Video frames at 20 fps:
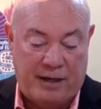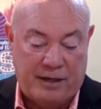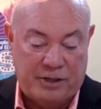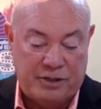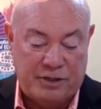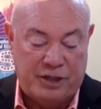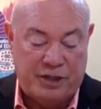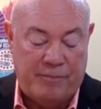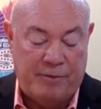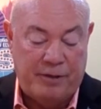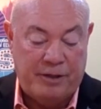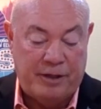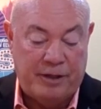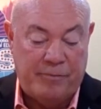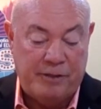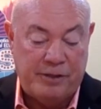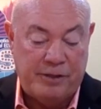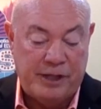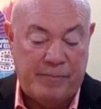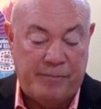is
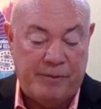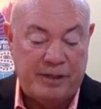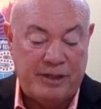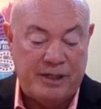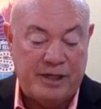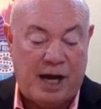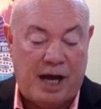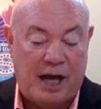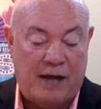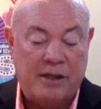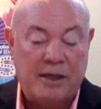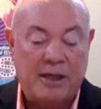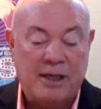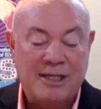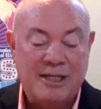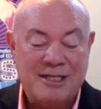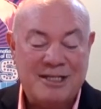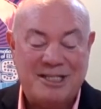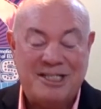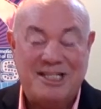www
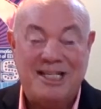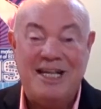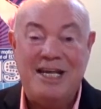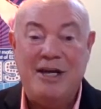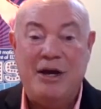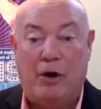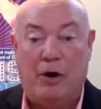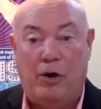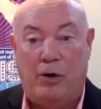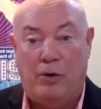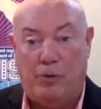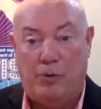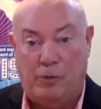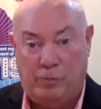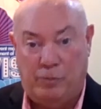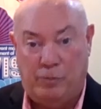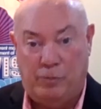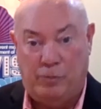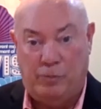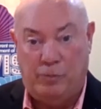
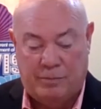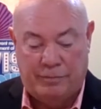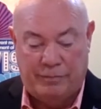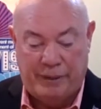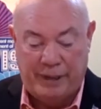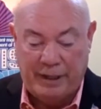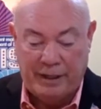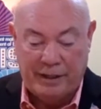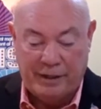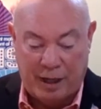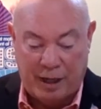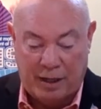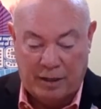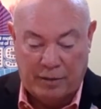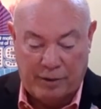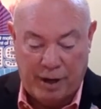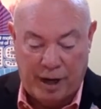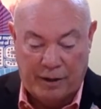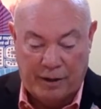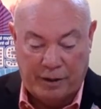CO, meaning
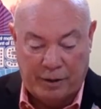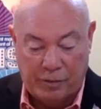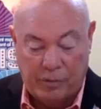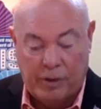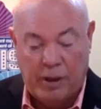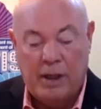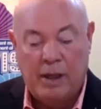Colorado,